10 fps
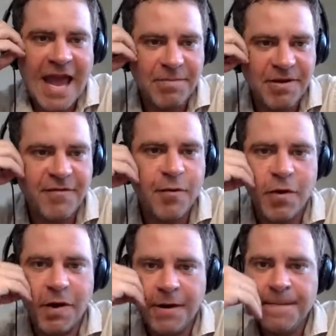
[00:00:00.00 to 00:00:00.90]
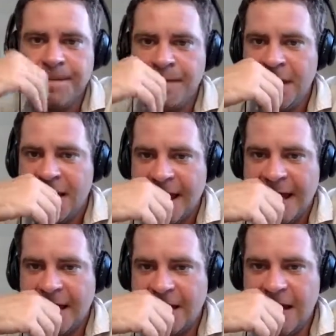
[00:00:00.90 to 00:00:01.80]
had before.
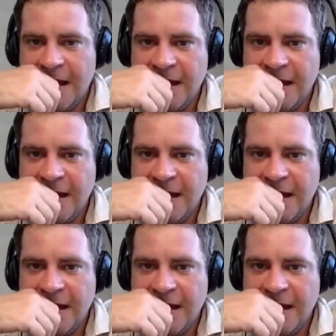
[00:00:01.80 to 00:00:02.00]
And